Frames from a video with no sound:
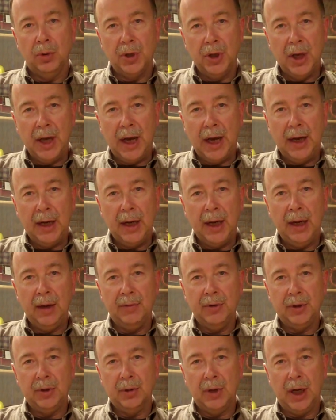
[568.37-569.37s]
not
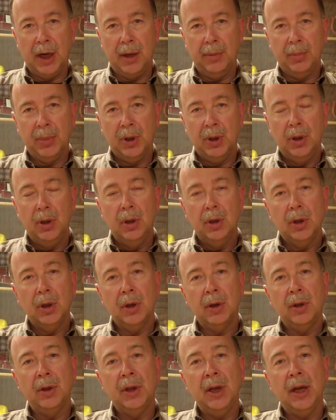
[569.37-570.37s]
have a drop.
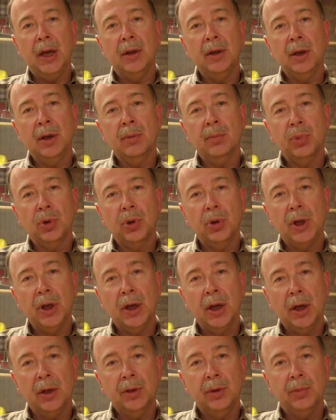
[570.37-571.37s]
The other thing on the employee
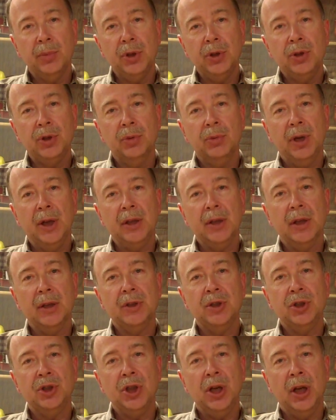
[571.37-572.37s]
contribution rate
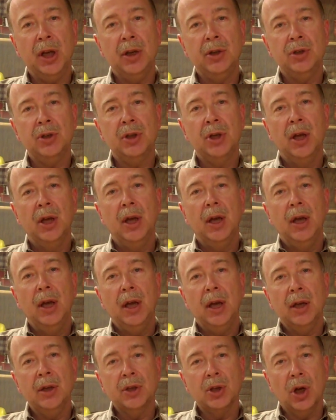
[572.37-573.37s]
that's changed
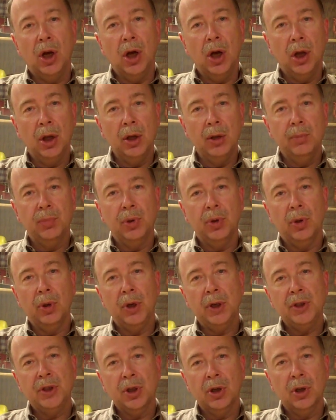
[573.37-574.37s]
is all
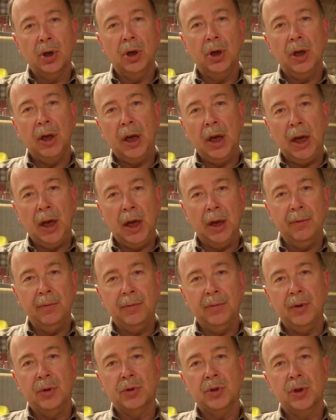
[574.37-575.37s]
employees, current and
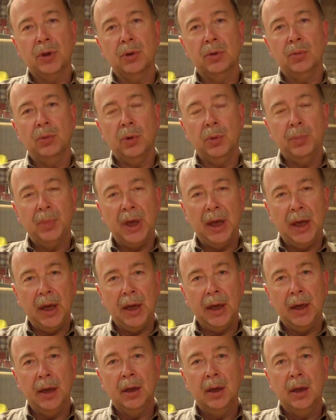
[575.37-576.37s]
future, will
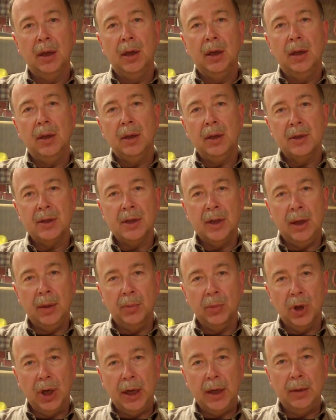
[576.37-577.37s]
pay the
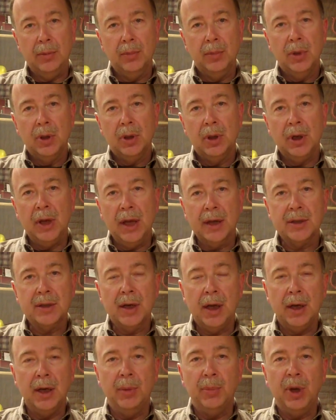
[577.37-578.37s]
same rate. The
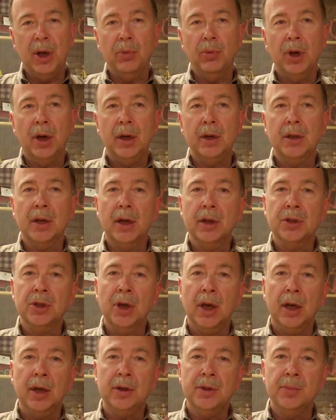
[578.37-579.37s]
next item I want to
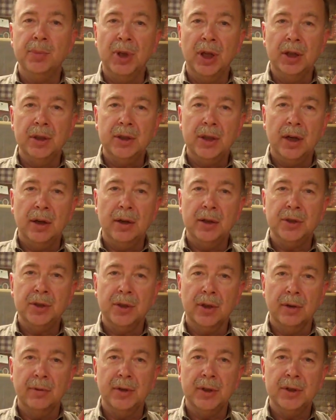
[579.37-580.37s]
touch on is military
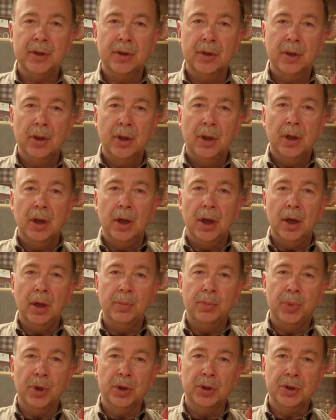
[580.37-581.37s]
service
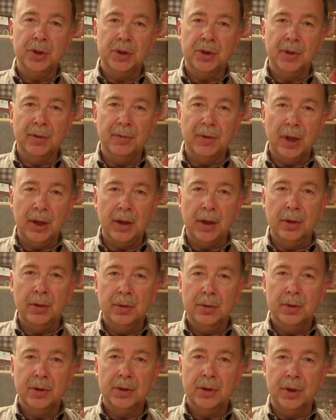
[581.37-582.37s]
and purchase of
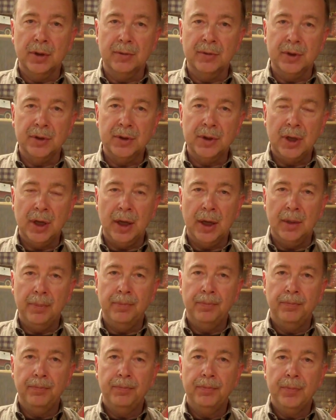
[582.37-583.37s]
other service time.